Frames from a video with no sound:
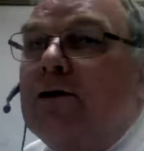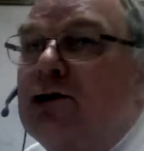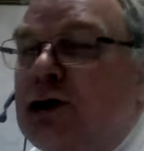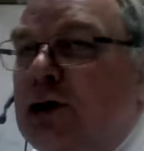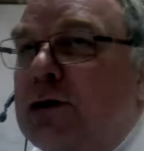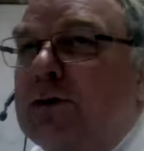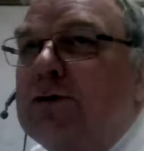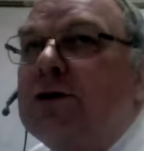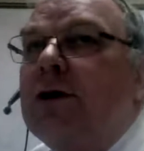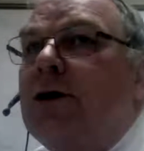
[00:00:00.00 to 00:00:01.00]

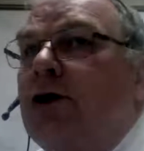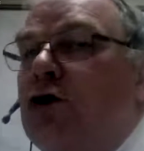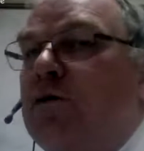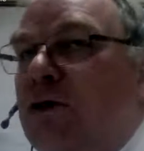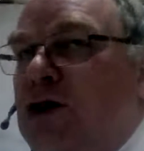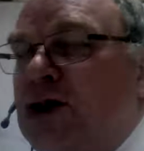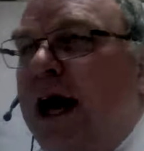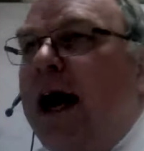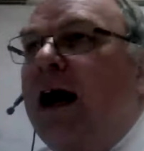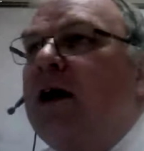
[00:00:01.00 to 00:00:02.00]
Jews who
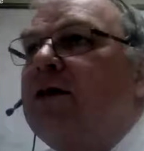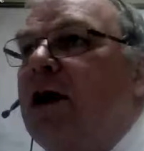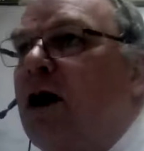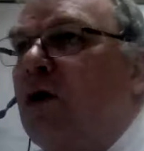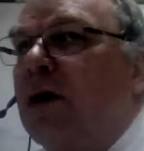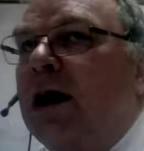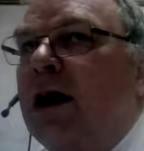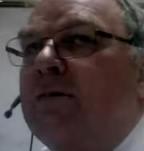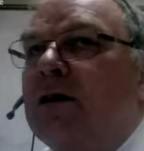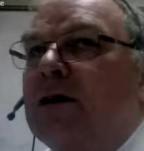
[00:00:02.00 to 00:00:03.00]
forsake the Holy
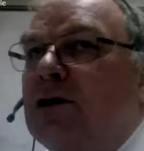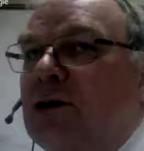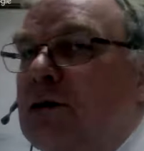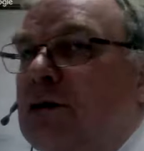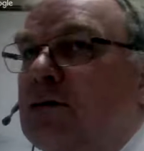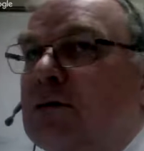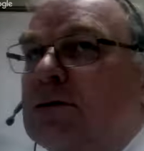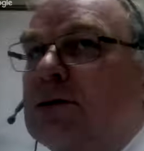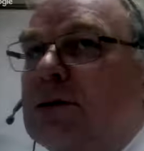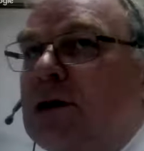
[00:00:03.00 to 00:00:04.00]
Covenant. You
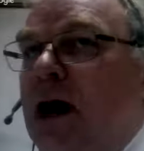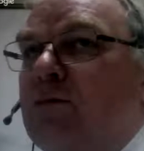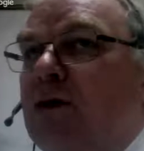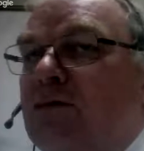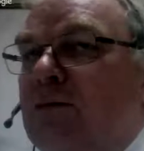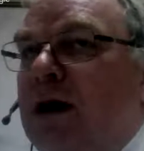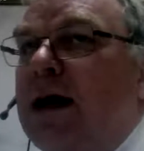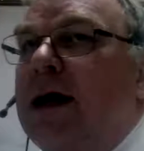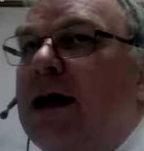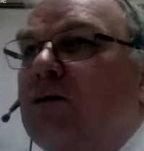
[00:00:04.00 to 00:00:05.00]
come with
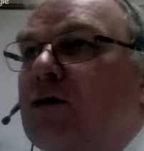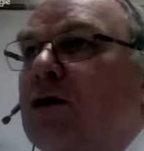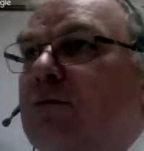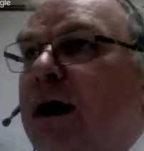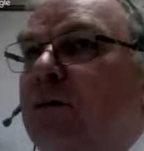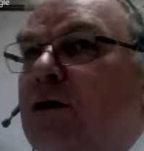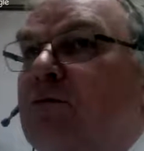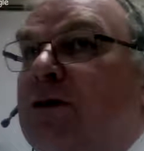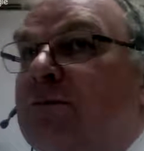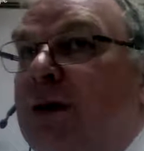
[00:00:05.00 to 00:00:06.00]
me and we'll
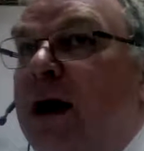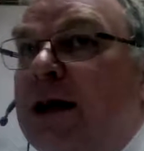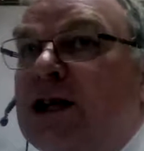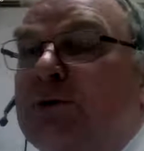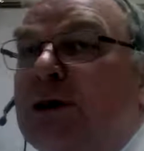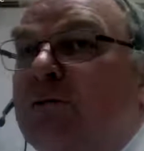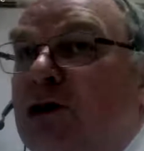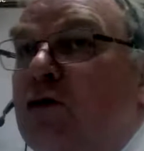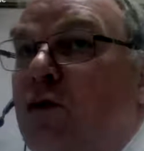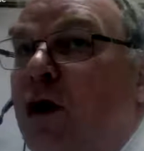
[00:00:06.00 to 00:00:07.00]
be buddies, but if
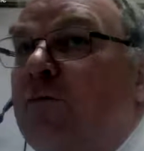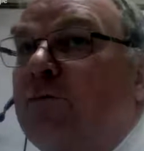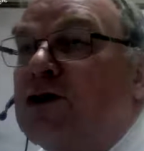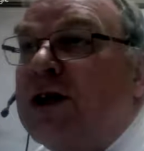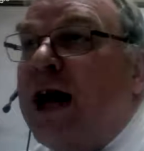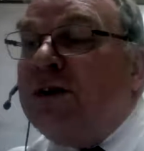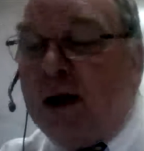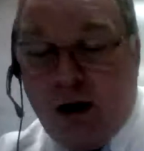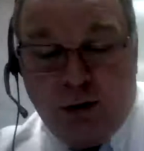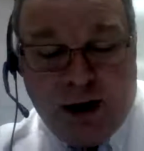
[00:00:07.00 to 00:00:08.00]
you won't forsake
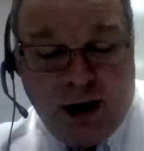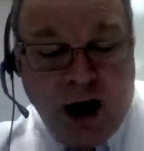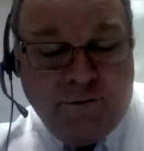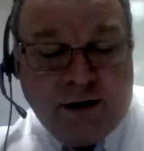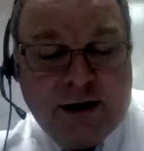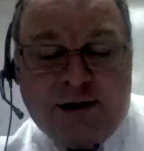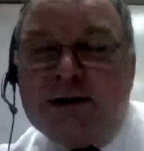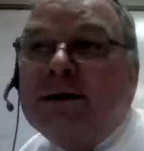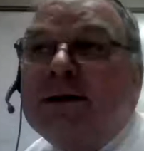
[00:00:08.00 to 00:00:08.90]
the Holy Covenant,